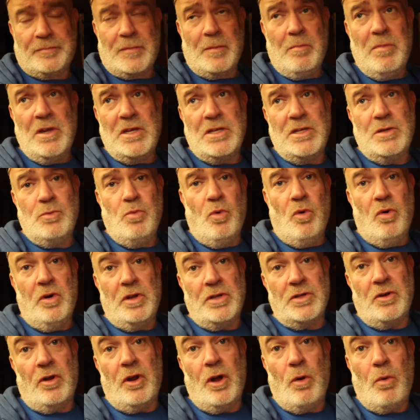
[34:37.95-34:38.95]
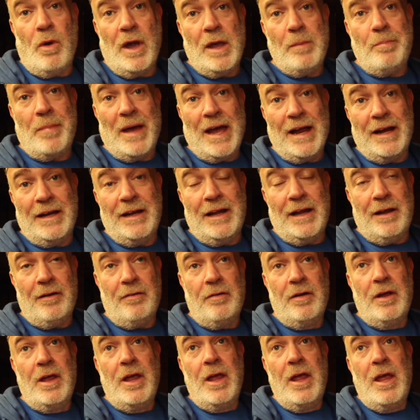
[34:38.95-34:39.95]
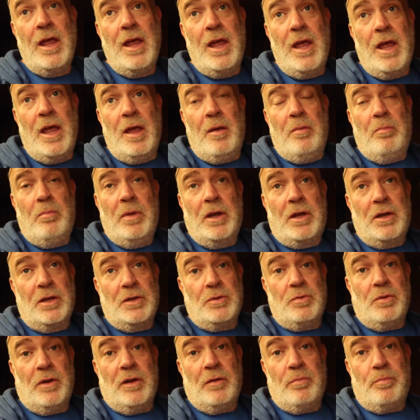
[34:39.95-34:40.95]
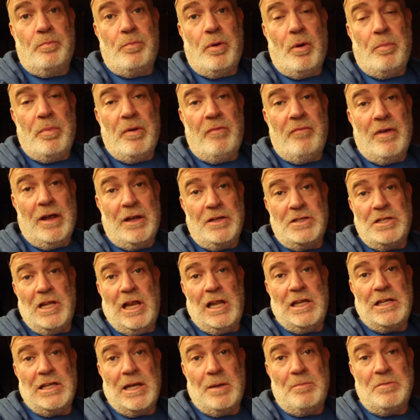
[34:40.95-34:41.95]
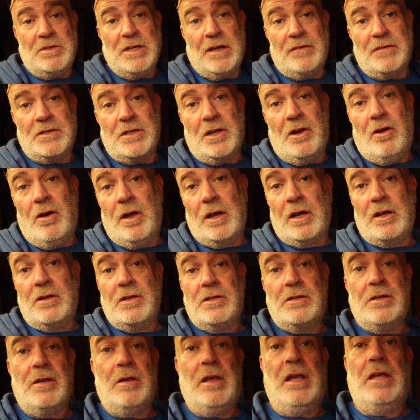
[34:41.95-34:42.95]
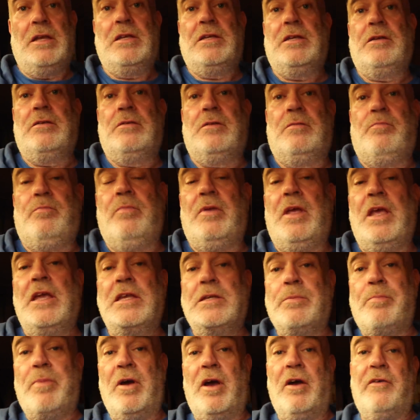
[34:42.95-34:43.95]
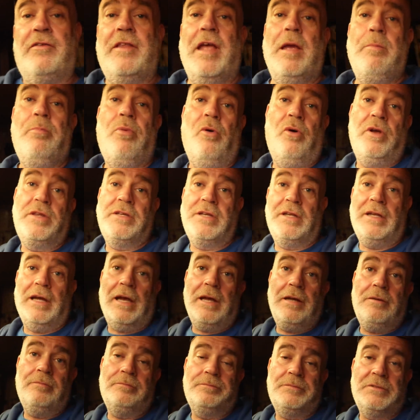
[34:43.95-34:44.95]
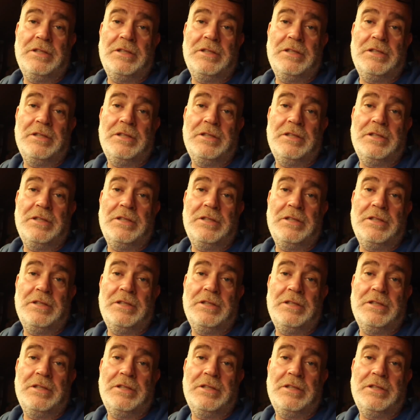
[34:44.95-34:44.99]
Mrs. Warner's on her way back now because we're popping around Chili Jam Jeff tonight, because it's his birthday boy today.